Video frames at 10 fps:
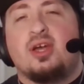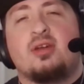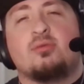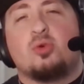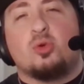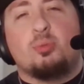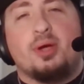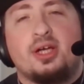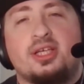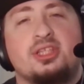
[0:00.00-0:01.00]
of group
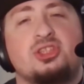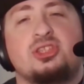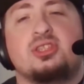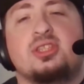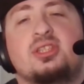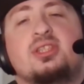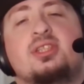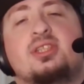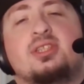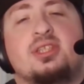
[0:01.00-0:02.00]
huggish
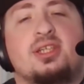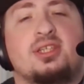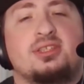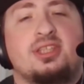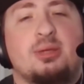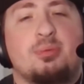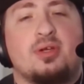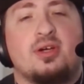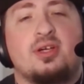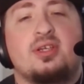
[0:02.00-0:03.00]
type of
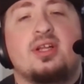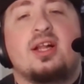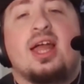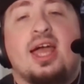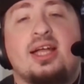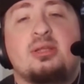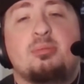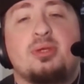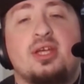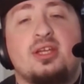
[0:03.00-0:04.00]
card. At the
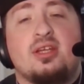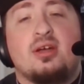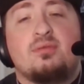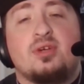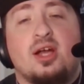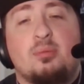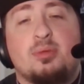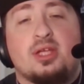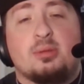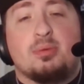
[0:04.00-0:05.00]
beginning of your
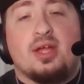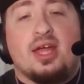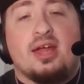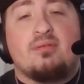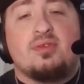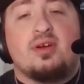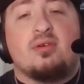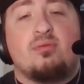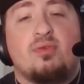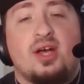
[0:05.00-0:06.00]
upkeep, if there are
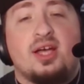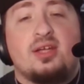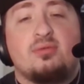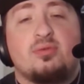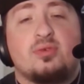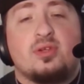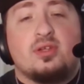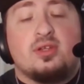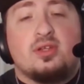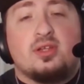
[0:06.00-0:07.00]
5
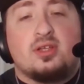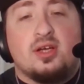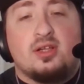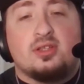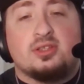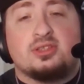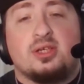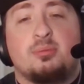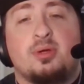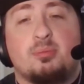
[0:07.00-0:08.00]
colors
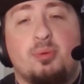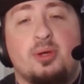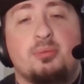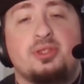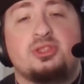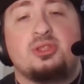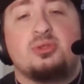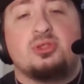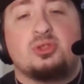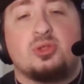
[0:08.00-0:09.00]
among permanents you
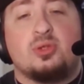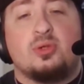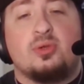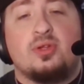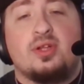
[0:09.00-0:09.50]
control,